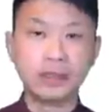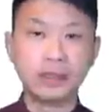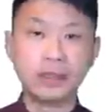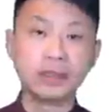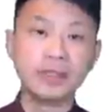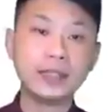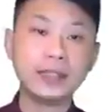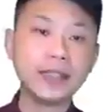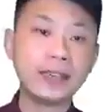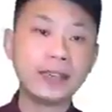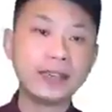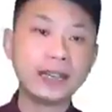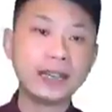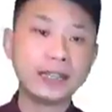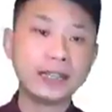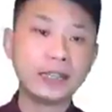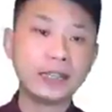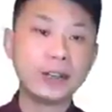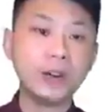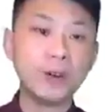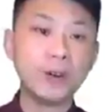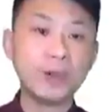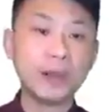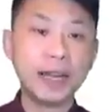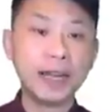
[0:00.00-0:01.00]
So now let's
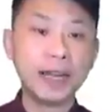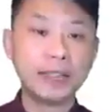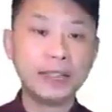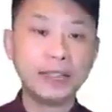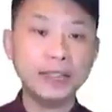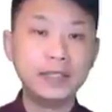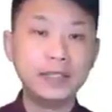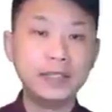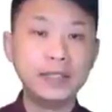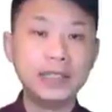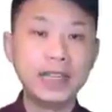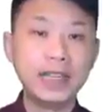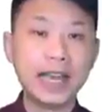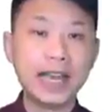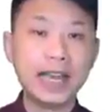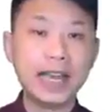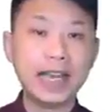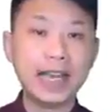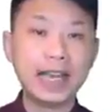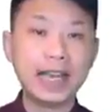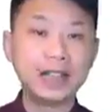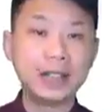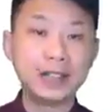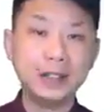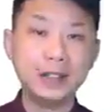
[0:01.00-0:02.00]
go back to the
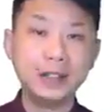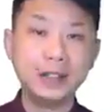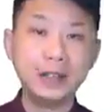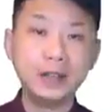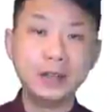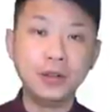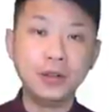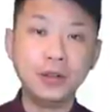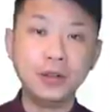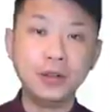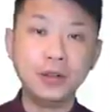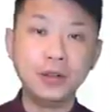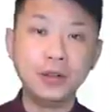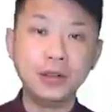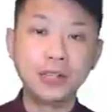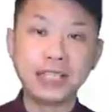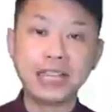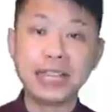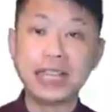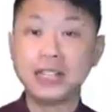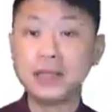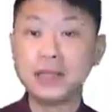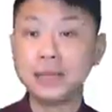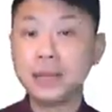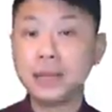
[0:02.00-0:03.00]
ASU use
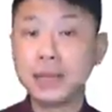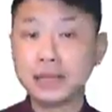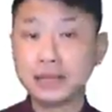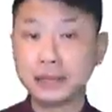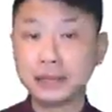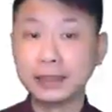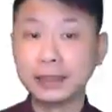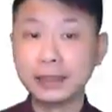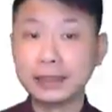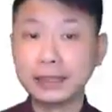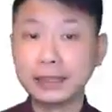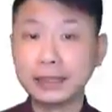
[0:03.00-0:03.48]
case model,